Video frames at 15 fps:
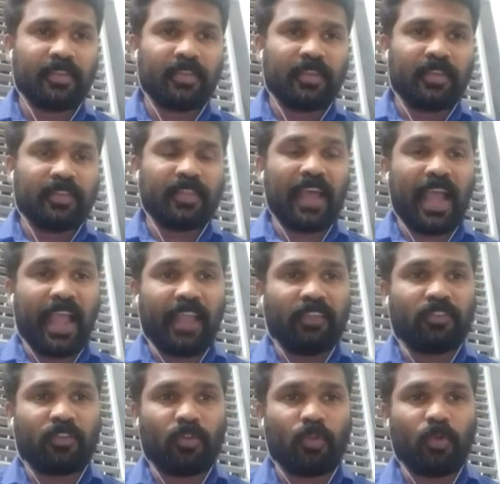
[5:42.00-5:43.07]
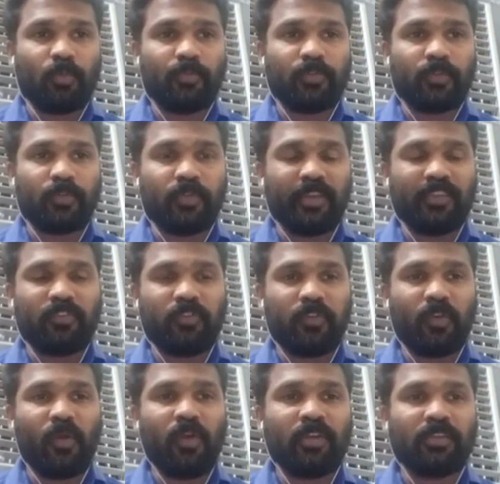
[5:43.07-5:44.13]
The ice cubes will
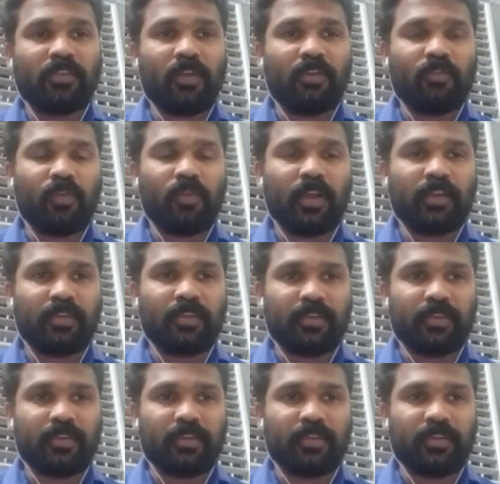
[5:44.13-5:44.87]
float on water.